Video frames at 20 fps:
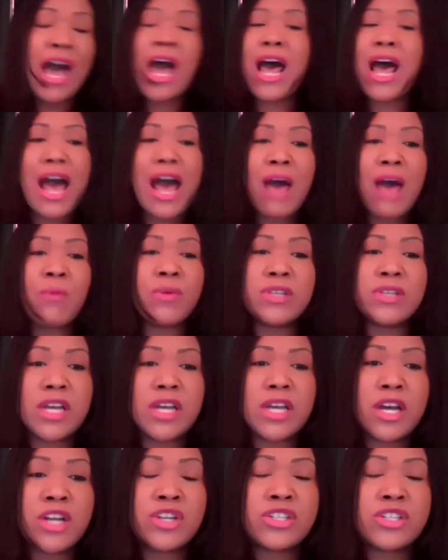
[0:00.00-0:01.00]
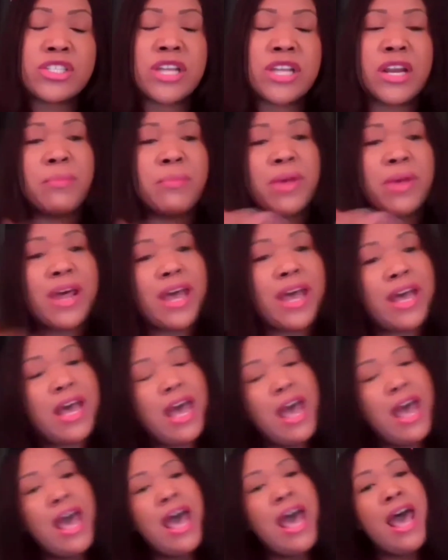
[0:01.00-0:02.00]
I wasn't understanding, but
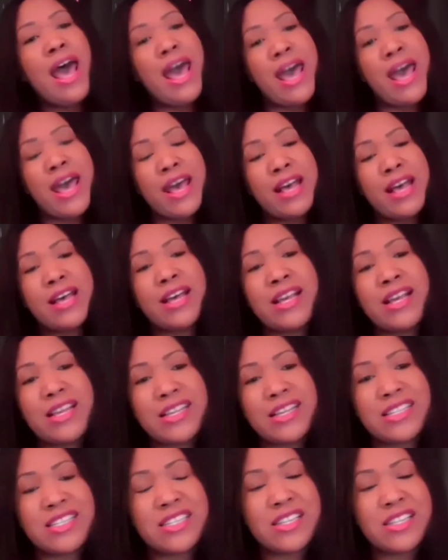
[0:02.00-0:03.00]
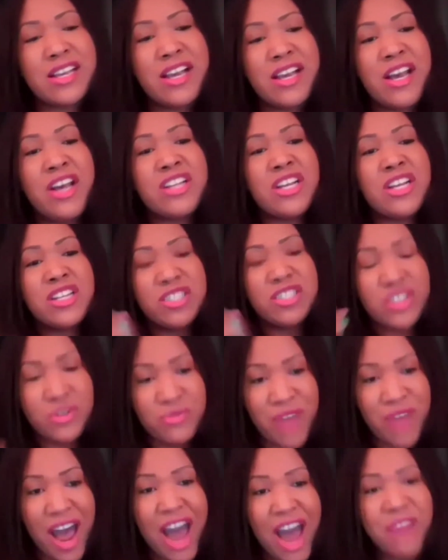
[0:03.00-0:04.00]
as
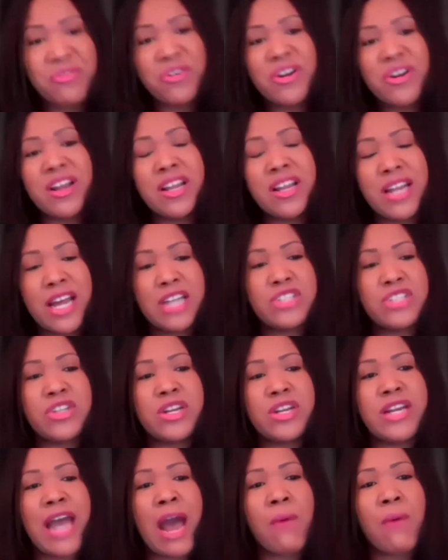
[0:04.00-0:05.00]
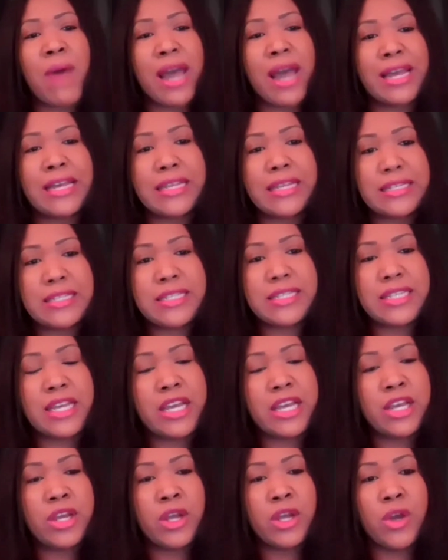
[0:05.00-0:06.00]
survivor Elektra, now I can
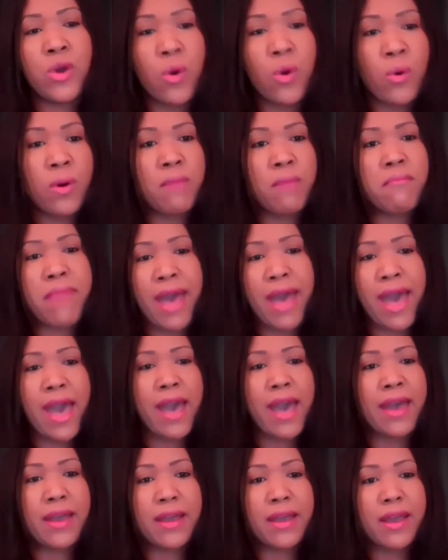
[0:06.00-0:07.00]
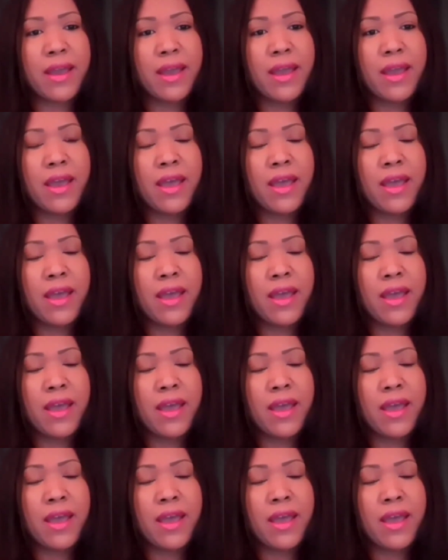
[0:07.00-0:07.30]
see going back